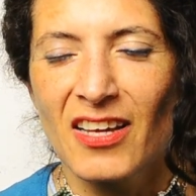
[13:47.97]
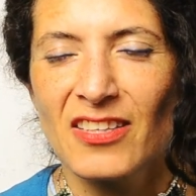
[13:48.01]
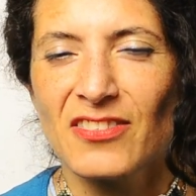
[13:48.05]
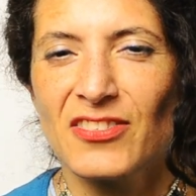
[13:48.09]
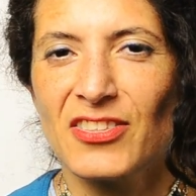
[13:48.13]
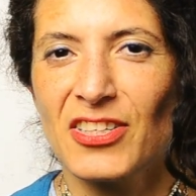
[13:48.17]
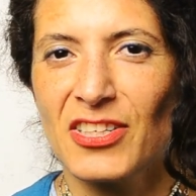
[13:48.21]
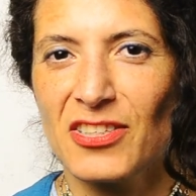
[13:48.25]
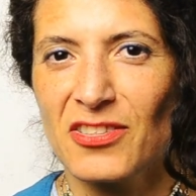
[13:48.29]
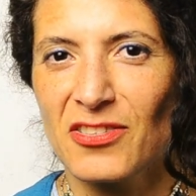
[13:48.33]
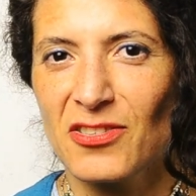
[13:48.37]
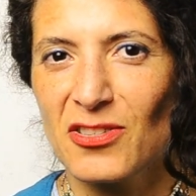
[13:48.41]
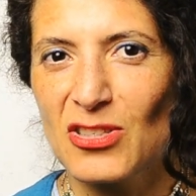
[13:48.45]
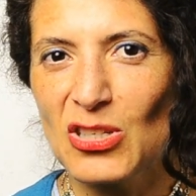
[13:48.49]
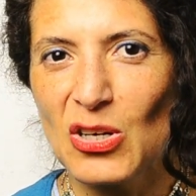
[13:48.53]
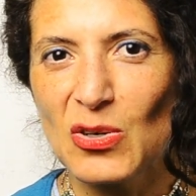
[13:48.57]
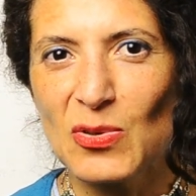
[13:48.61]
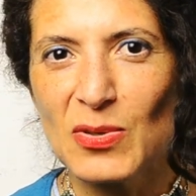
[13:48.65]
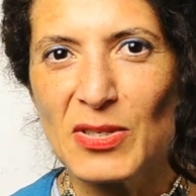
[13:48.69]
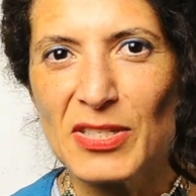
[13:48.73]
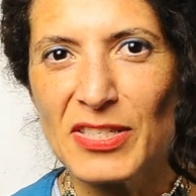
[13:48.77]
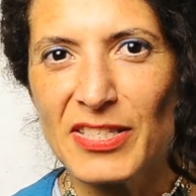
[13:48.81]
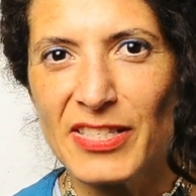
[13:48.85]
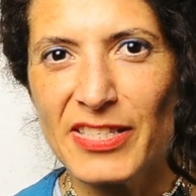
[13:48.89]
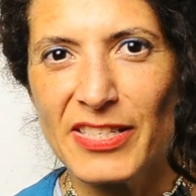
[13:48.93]
There is no
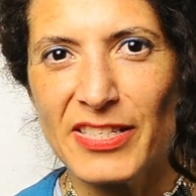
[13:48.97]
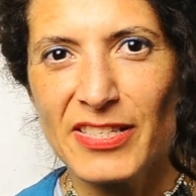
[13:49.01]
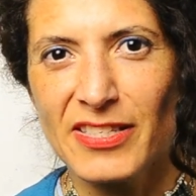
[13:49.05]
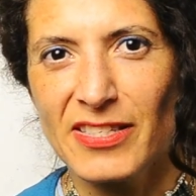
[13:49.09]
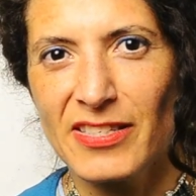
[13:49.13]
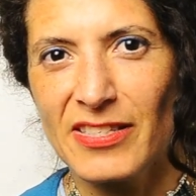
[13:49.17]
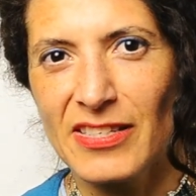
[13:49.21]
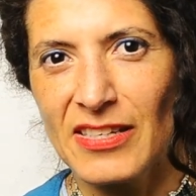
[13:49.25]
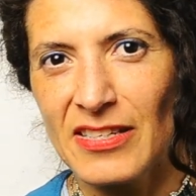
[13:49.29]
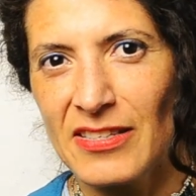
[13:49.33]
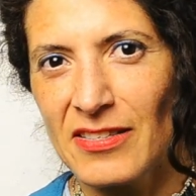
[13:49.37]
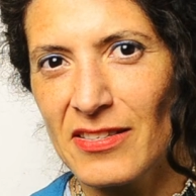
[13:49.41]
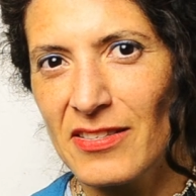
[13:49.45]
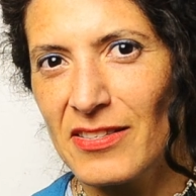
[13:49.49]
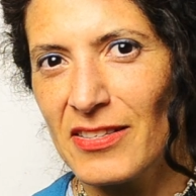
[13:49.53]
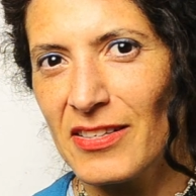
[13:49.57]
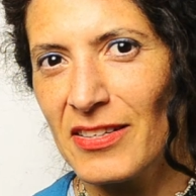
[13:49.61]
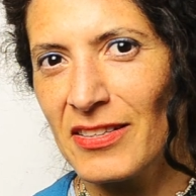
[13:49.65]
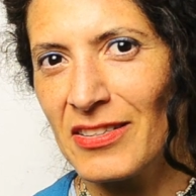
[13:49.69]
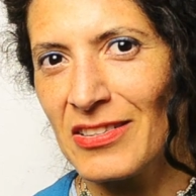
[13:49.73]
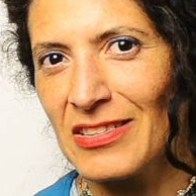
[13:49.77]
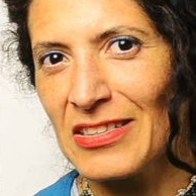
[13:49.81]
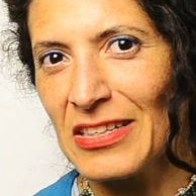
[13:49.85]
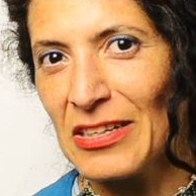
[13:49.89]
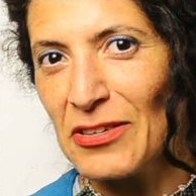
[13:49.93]
resistance,
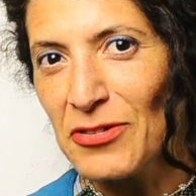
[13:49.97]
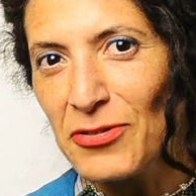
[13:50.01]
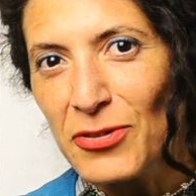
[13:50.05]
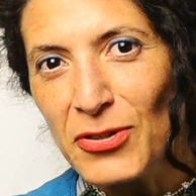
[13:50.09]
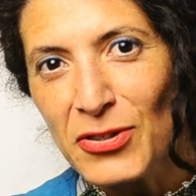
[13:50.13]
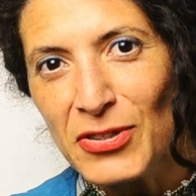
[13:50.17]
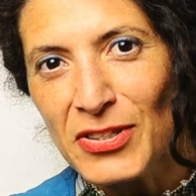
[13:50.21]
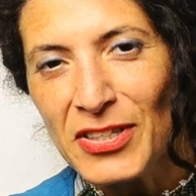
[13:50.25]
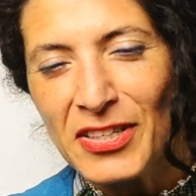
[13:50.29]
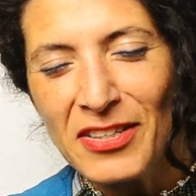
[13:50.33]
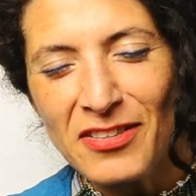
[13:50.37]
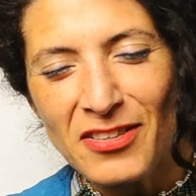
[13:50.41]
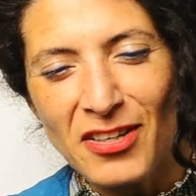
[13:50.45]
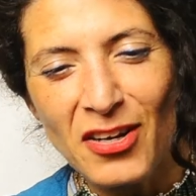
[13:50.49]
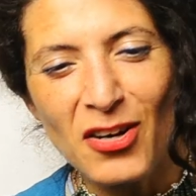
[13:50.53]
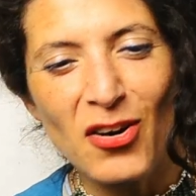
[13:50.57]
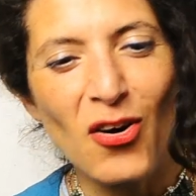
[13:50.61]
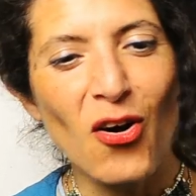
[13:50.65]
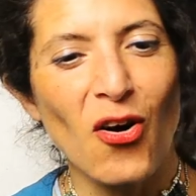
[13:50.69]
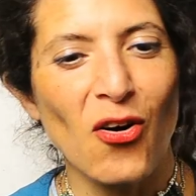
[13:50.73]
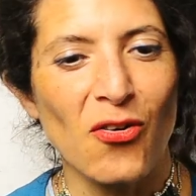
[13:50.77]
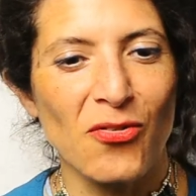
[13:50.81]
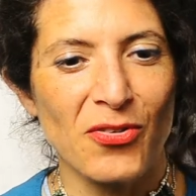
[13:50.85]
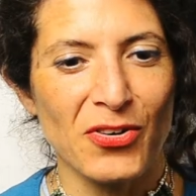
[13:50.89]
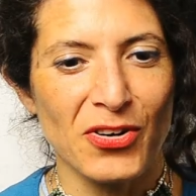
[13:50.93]
therefore they take
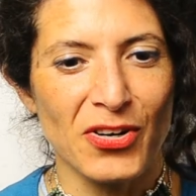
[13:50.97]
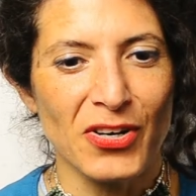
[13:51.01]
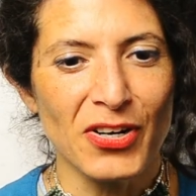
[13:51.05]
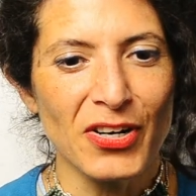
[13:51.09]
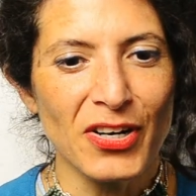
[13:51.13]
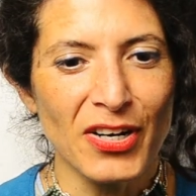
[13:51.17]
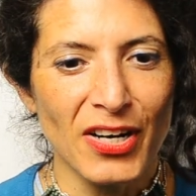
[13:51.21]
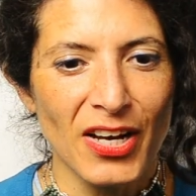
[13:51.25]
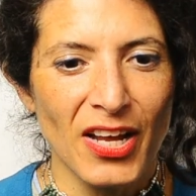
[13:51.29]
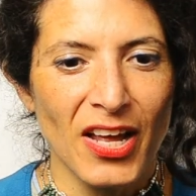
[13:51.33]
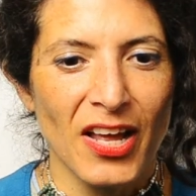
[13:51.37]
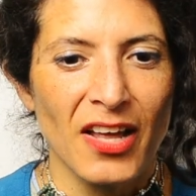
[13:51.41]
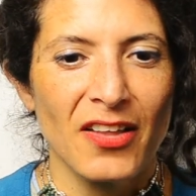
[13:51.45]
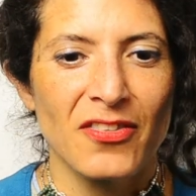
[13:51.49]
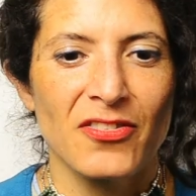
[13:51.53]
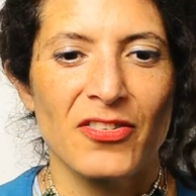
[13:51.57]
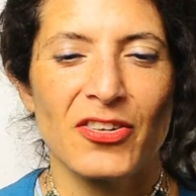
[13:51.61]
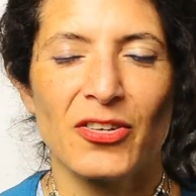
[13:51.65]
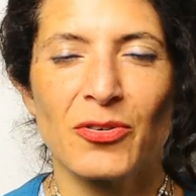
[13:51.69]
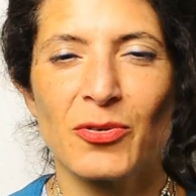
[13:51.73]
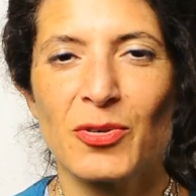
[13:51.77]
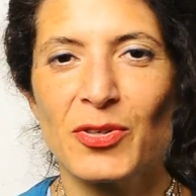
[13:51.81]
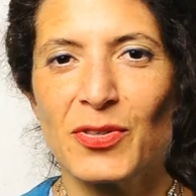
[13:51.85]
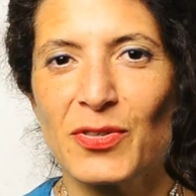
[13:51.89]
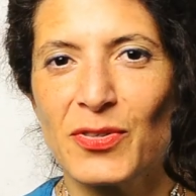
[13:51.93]
over, they
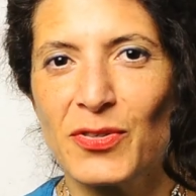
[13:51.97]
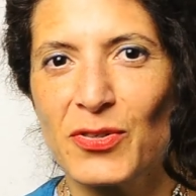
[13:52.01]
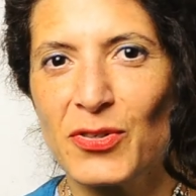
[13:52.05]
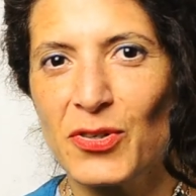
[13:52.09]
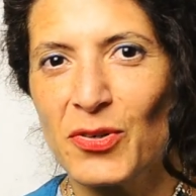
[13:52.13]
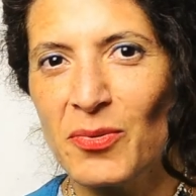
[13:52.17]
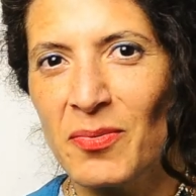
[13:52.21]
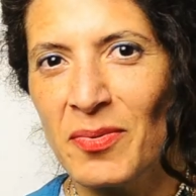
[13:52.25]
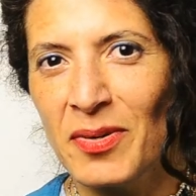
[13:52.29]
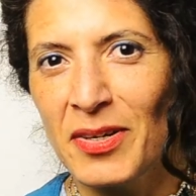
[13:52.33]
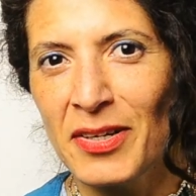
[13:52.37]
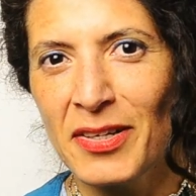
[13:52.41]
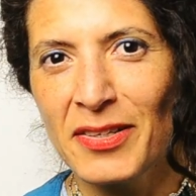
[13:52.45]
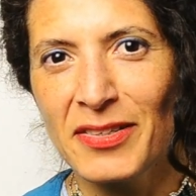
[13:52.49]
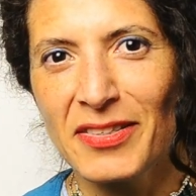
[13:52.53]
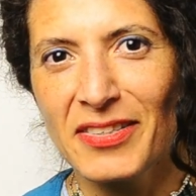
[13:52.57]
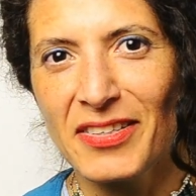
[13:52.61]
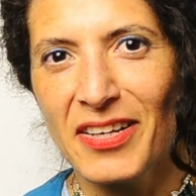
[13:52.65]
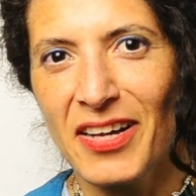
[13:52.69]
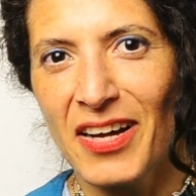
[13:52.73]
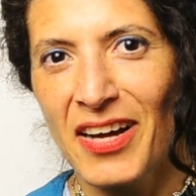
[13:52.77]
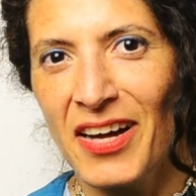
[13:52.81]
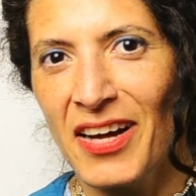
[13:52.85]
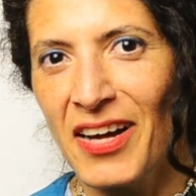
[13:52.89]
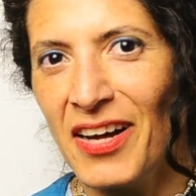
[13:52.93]
resume it,
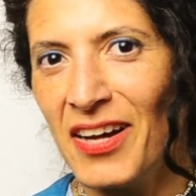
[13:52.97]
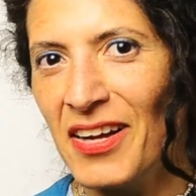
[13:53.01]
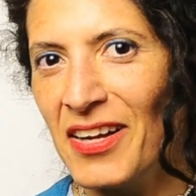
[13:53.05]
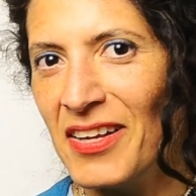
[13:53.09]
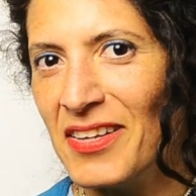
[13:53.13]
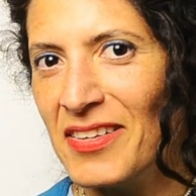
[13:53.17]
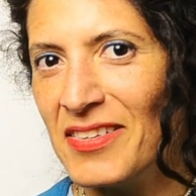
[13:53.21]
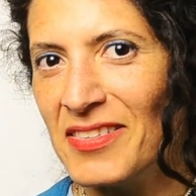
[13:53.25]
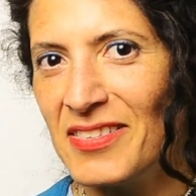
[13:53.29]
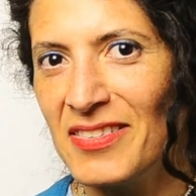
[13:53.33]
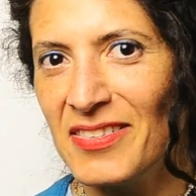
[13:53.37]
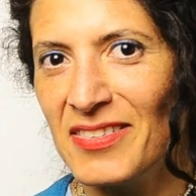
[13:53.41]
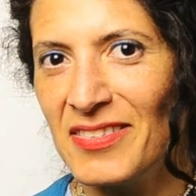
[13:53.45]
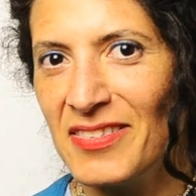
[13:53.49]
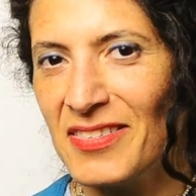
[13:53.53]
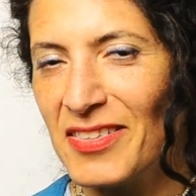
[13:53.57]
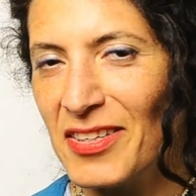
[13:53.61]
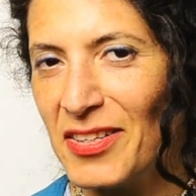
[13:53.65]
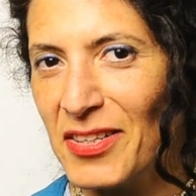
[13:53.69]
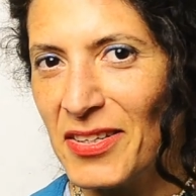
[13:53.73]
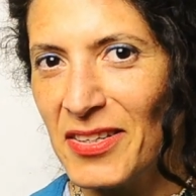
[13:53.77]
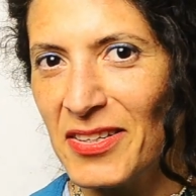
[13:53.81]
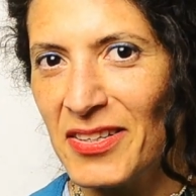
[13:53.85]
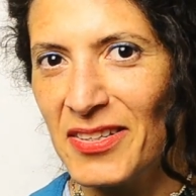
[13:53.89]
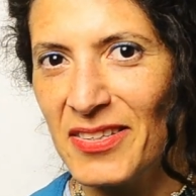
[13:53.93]
and
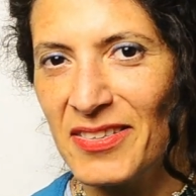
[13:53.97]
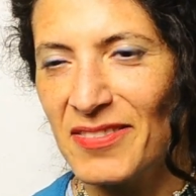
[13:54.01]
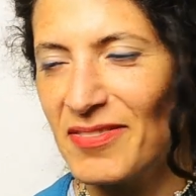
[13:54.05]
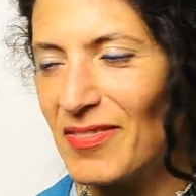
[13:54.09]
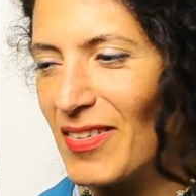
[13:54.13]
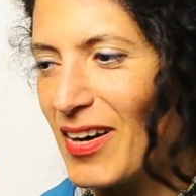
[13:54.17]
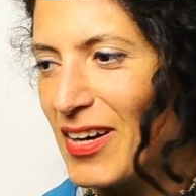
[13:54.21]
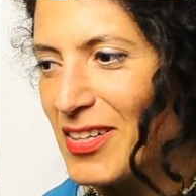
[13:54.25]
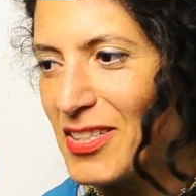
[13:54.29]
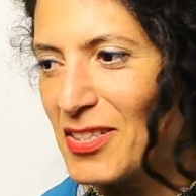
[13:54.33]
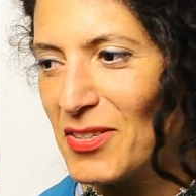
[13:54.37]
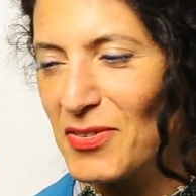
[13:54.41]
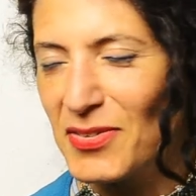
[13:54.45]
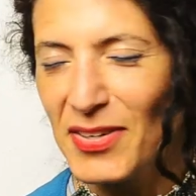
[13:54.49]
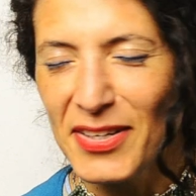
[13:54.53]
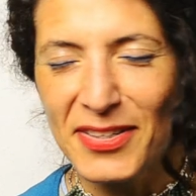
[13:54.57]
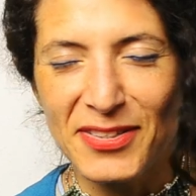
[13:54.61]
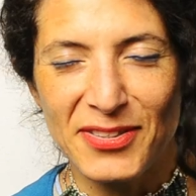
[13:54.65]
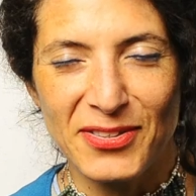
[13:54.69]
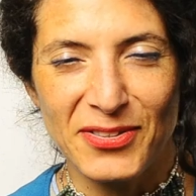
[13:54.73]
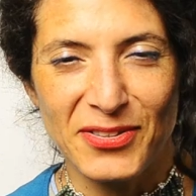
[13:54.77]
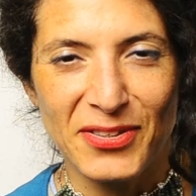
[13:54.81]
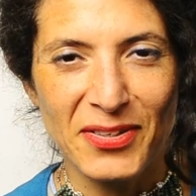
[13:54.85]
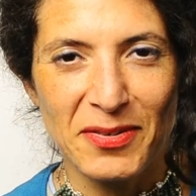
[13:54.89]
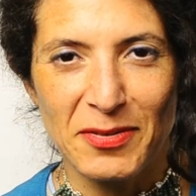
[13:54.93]
they activate
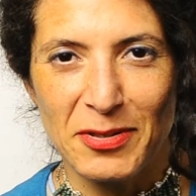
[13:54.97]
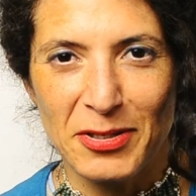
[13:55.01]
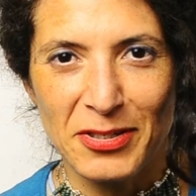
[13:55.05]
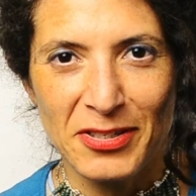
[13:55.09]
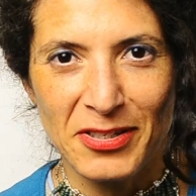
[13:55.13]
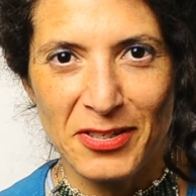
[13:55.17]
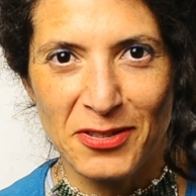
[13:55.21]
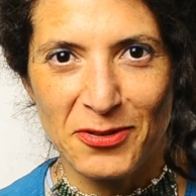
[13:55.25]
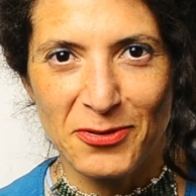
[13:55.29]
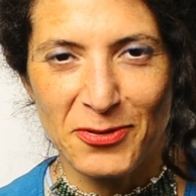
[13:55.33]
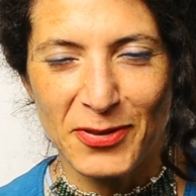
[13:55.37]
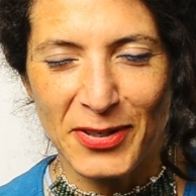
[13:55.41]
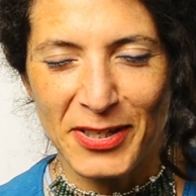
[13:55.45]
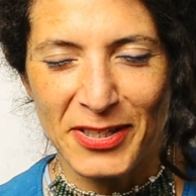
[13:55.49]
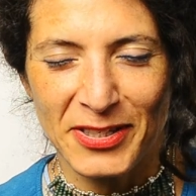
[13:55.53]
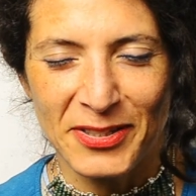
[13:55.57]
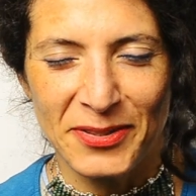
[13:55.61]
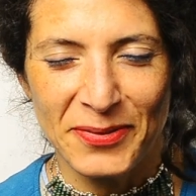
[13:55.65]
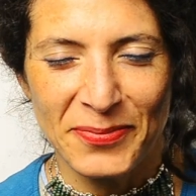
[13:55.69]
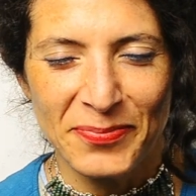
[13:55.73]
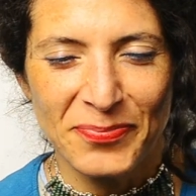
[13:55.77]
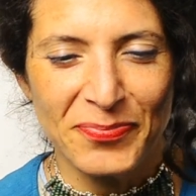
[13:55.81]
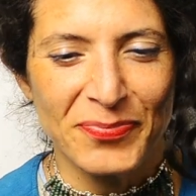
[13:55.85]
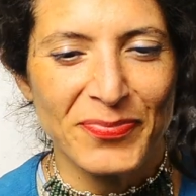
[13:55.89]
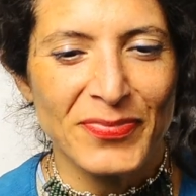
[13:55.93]
you. Everything is fine.
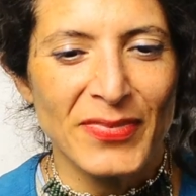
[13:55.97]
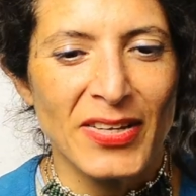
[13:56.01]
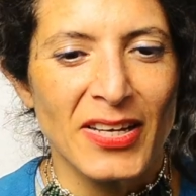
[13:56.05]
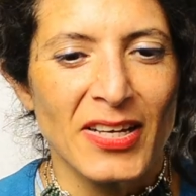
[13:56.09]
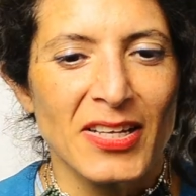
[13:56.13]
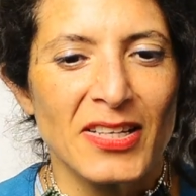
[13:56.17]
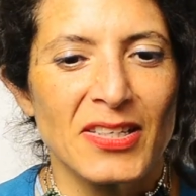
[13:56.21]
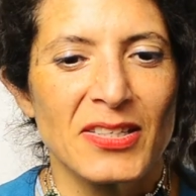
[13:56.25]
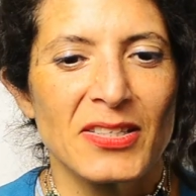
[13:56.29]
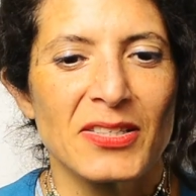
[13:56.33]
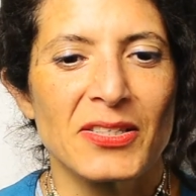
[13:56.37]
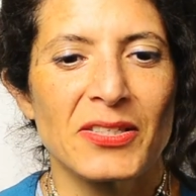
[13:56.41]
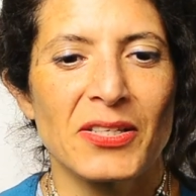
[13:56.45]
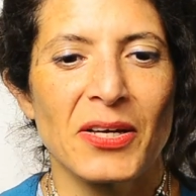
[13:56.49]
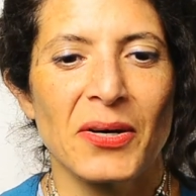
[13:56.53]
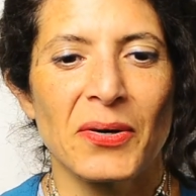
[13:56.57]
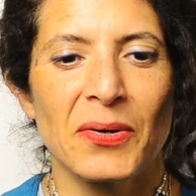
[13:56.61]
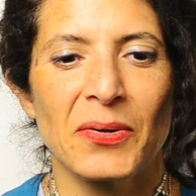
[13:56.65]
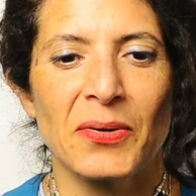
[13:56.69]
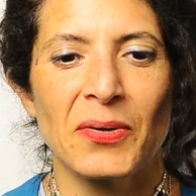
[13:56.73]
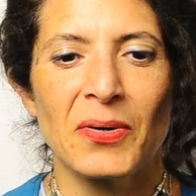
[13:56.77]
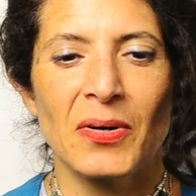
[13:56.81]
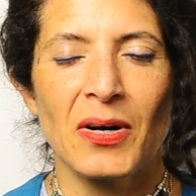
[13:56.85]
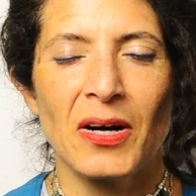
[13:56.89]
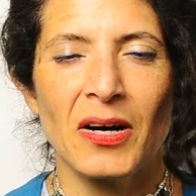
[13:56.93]

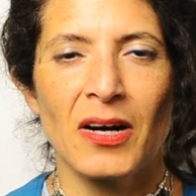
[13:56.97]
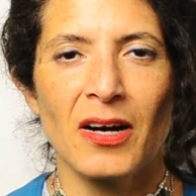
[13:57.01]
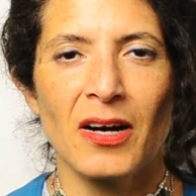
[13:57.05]
So